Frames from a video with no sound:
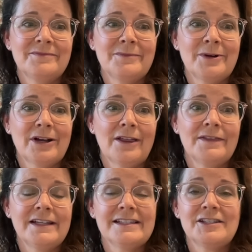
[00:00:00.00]
work on
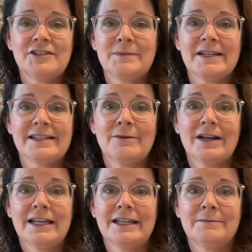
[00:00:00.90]
things just because I want
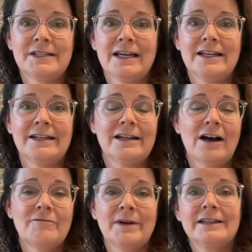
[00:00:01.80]
to get them done and
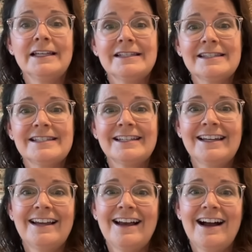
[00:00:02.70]
off my list.
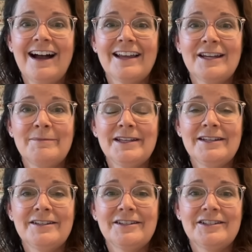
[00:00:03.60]
I'm going to
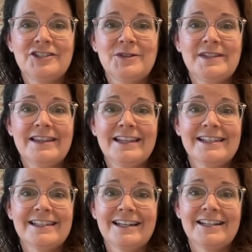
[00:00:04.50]
be choosing things
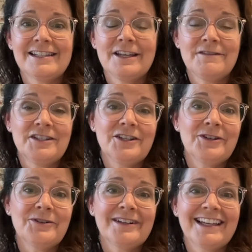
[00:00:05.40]
that I just love to
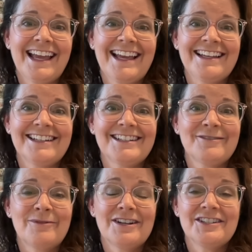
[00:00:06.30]
do and
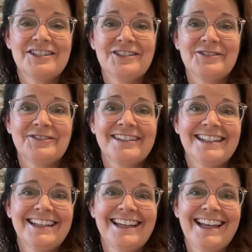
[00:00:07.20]
want to do,
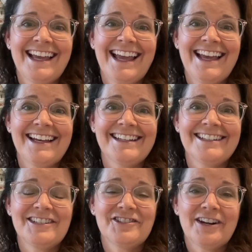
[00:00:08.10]

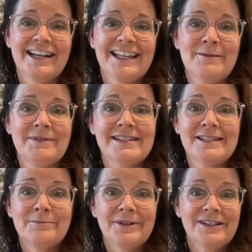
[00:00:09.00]
and try to keep it
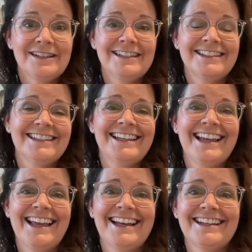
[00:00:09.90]
simple
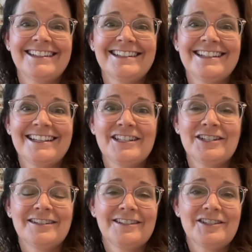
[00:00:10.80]
and
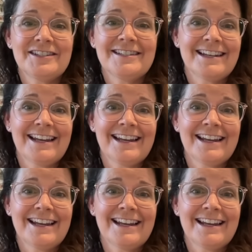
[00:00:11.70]
just